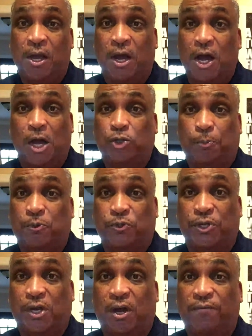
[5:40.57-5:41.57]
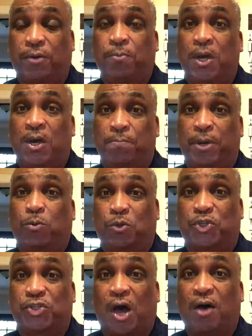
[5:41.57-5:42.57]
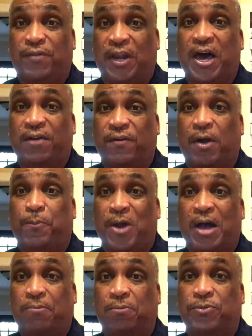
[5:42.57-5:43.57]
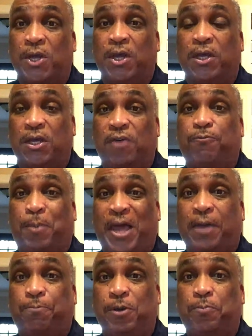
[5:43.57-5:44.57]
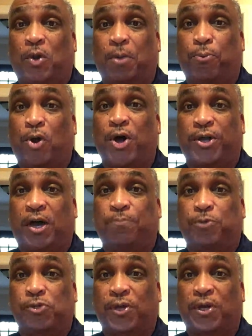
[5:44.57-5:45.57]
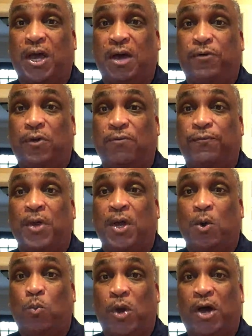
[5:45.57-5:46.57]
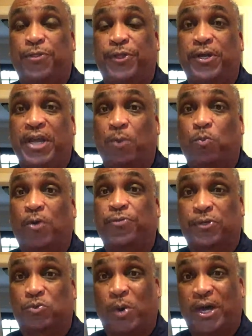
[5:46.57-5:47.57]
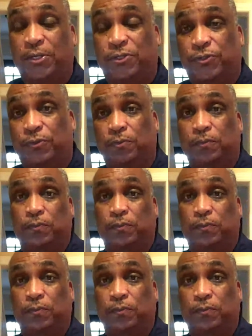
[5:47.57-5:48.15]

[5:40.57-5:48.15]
100% of it, but it will solve a lot of our problems if black people are brought up to the level of wealth and net worth as whites.